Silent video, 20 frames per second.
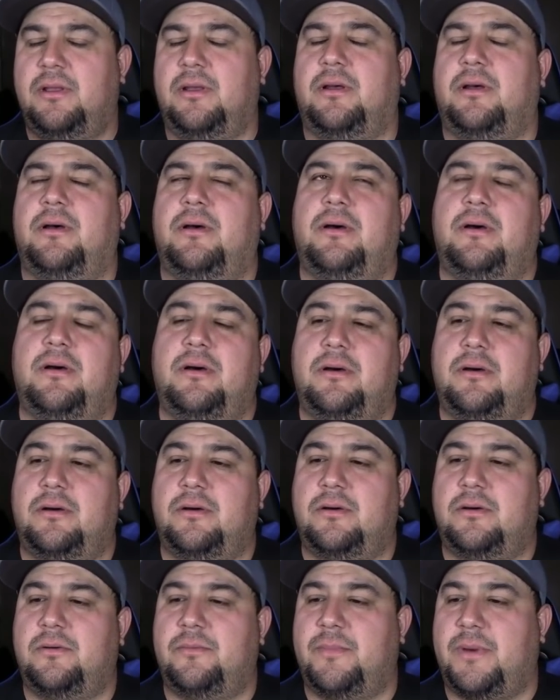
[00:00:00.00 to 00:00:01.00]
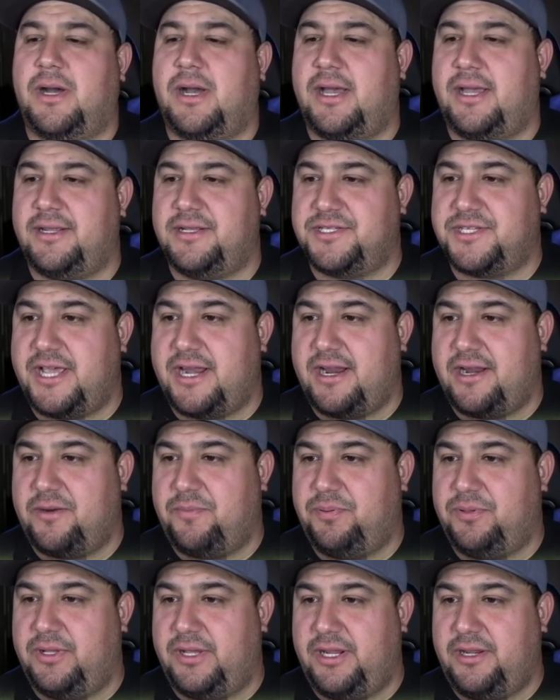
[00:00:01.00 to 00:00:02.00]
Oh, my. Is that out
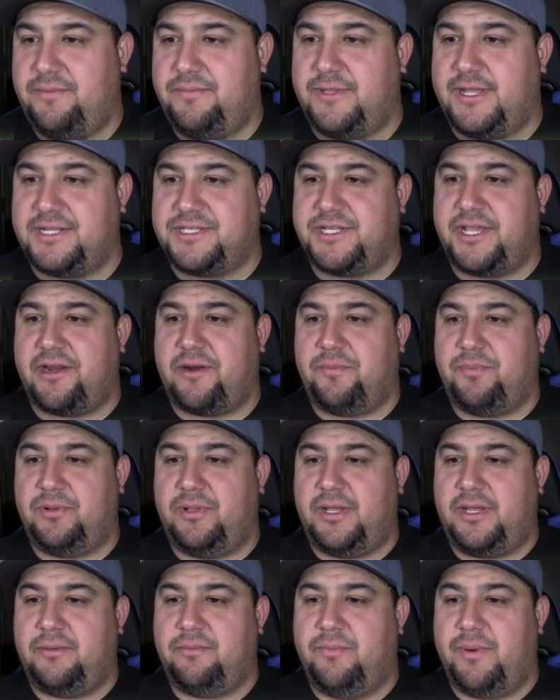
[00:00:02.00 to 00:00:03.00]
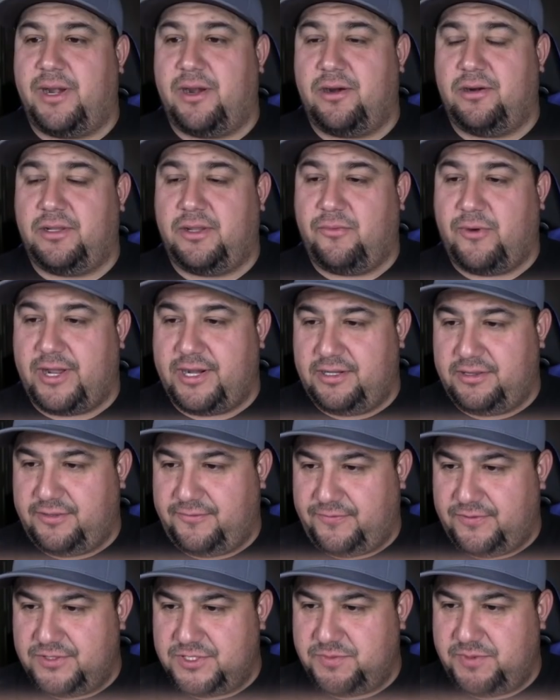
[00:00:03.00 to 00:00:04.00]
of play? That's out of play. Barely. Why didn't
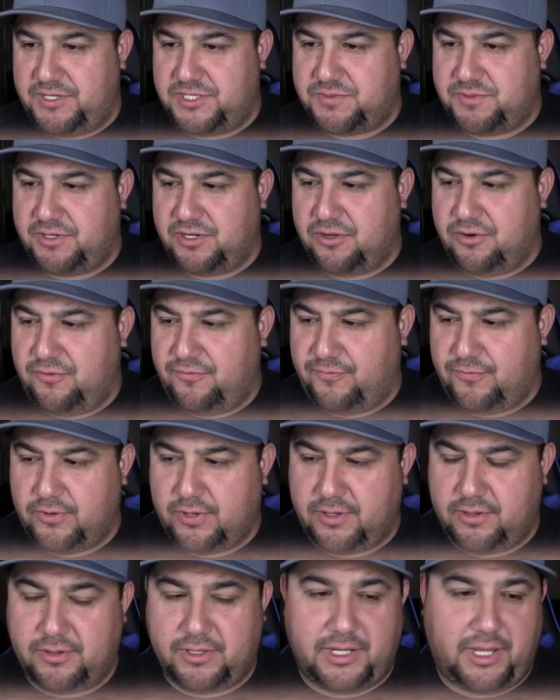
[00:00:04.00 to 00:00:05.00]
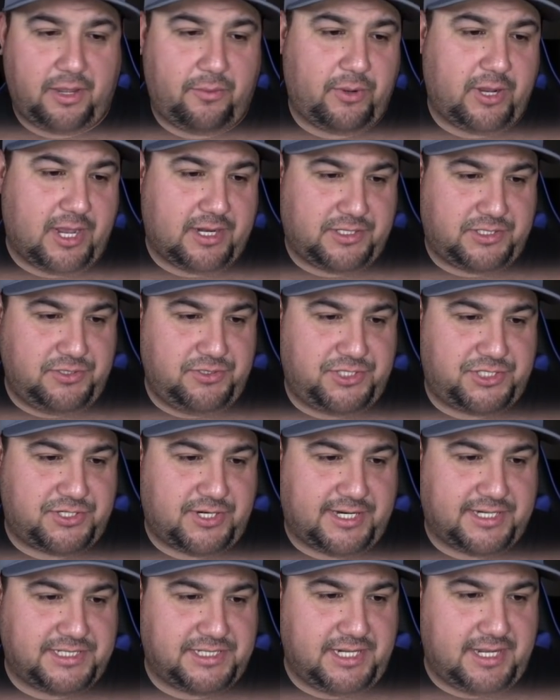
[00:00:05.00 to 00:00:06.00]
the first baseman go for it? Okay, we got 2
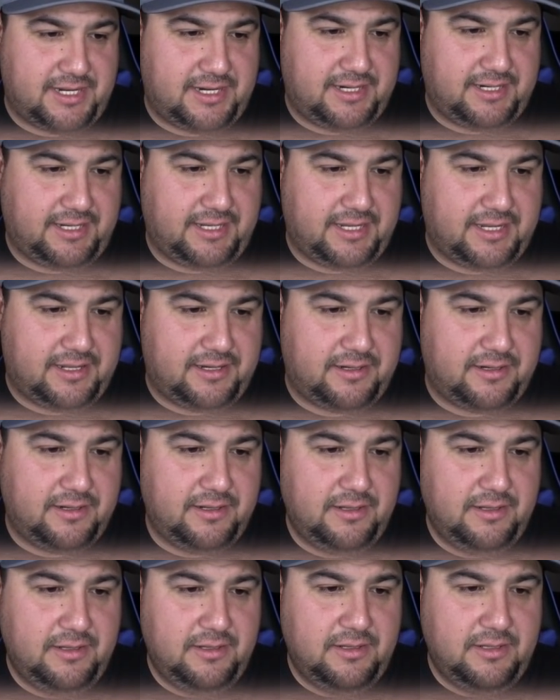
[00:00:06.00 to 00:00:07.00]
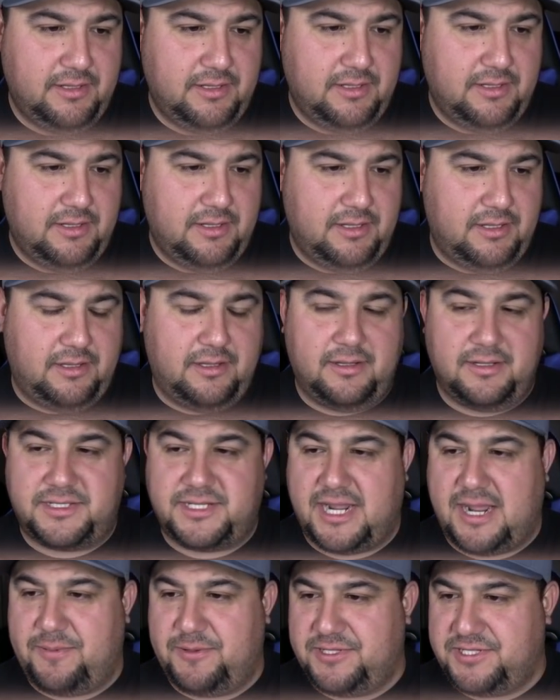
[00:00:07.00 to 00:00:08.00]
strikes yet again.
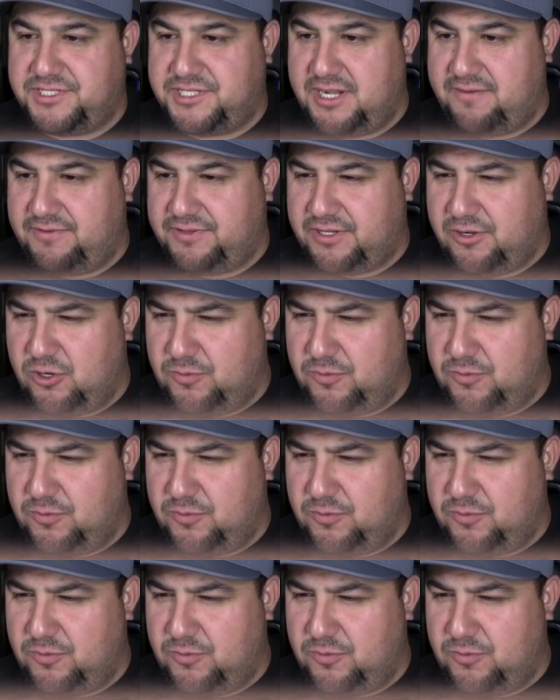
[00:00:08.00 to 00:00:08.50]
Top of the 7th.